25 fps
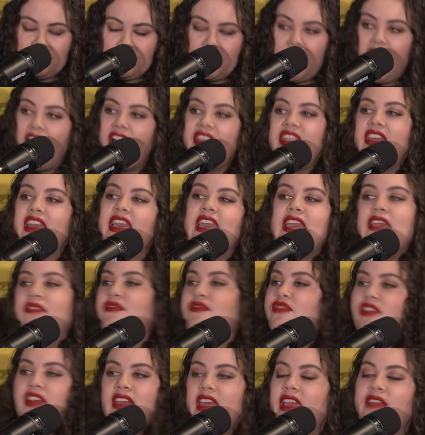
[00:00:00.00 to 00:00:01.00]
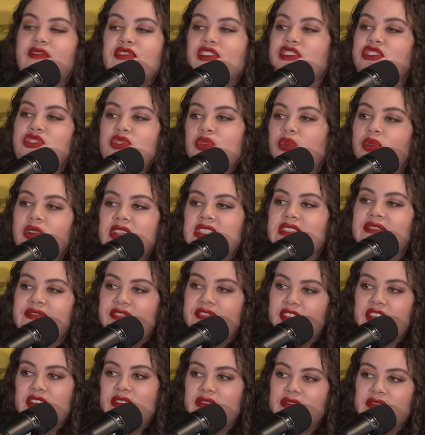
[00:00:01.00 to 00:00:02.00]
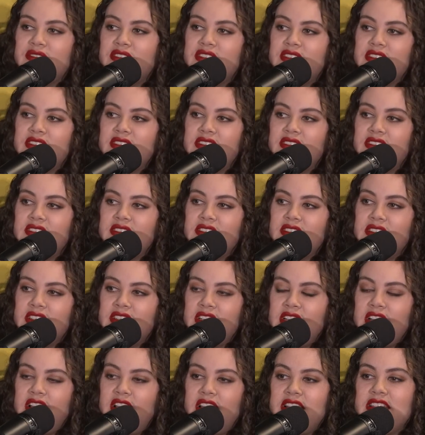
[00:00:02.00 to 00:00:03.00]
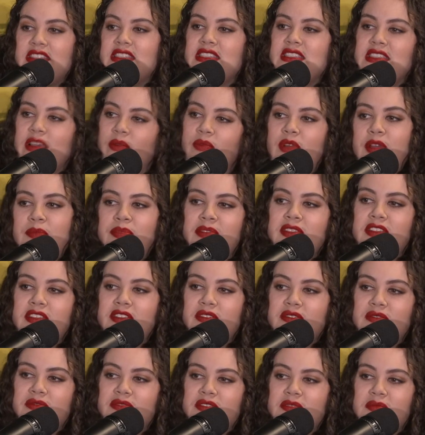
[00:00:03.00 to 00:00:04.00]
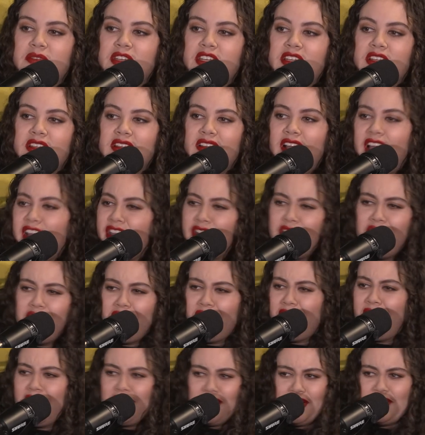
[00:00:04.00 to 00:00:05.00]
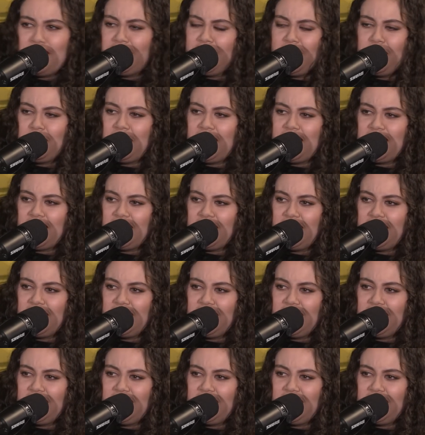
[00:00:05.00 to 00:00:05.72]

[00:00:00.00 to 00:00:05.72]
Like I think every every choice feels and somewhere political to me. I don't know. How do you feel about it?